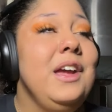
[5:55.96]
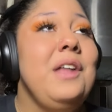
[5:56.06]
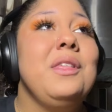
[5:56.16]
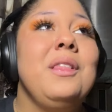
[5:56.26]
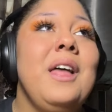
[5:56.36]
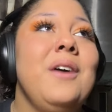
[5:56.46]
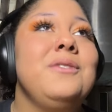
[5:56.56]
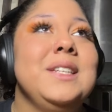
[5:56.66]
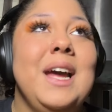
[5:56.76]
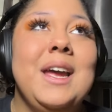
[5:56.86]
he had the
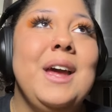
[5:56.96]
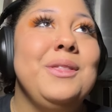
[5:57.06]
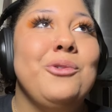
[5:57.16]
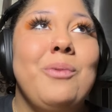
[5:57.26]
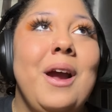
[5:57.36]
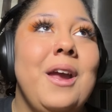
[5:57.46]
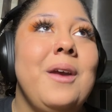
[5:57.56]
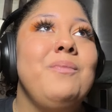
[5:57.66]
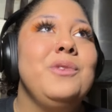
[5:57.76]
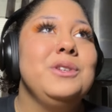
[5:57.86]
left and I had the
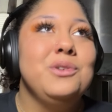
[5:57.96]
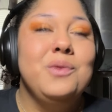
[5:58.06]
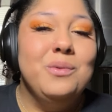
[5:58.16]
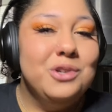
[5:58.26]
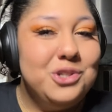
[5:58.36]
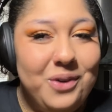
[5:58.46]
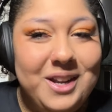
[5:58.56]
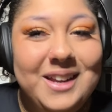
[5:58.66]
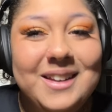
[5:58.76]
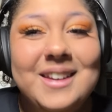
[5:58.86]
right, so we were
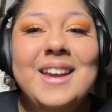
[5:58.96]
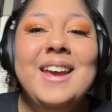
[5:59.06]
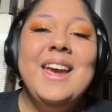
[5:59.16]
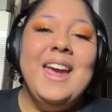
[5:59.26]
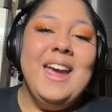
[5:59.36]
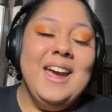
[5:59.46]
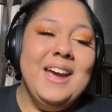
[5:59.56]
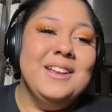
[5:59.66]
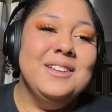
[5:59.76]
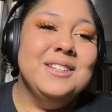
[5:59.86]
twinning,
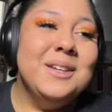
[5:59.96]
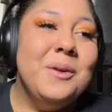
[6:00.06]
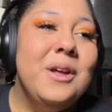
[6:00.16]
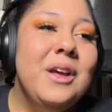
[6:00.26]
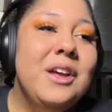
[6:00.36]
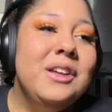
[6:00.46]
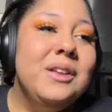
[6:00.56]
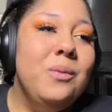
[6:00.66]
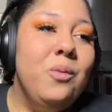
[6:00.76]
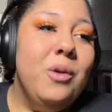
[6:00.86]
and
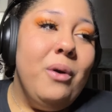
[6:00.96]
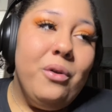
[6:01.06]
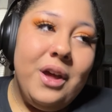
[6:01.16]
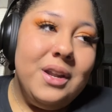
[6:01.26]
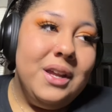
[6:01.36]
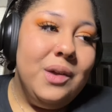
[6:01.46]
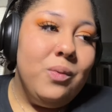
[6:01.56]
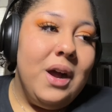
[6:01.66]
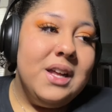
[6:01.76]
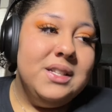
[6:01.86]
we both had to
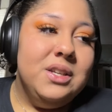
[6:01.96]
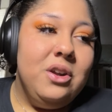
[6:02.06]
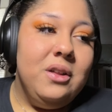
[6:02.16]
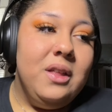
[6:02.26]
get rods in